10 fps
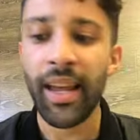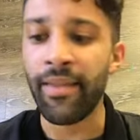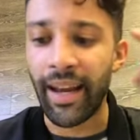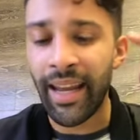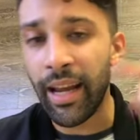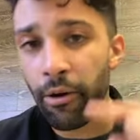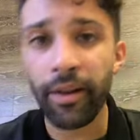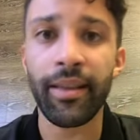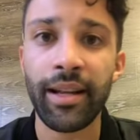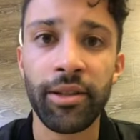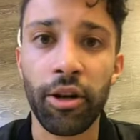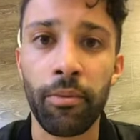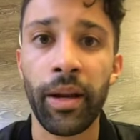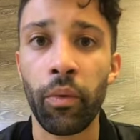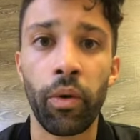that hearing that
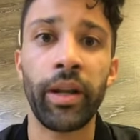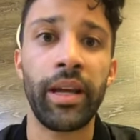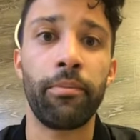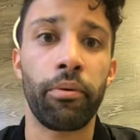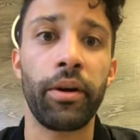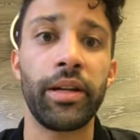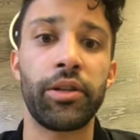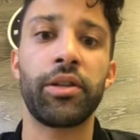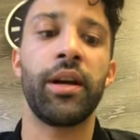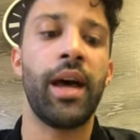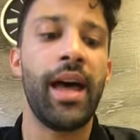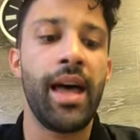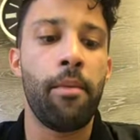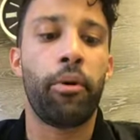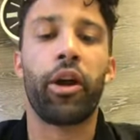sermon and what he preached
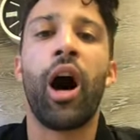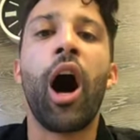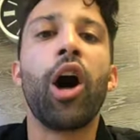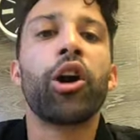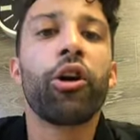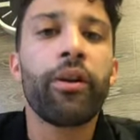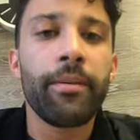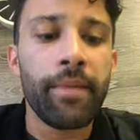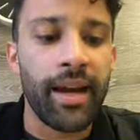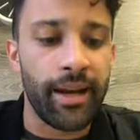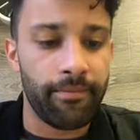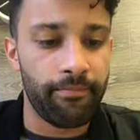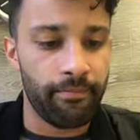put a hunger in me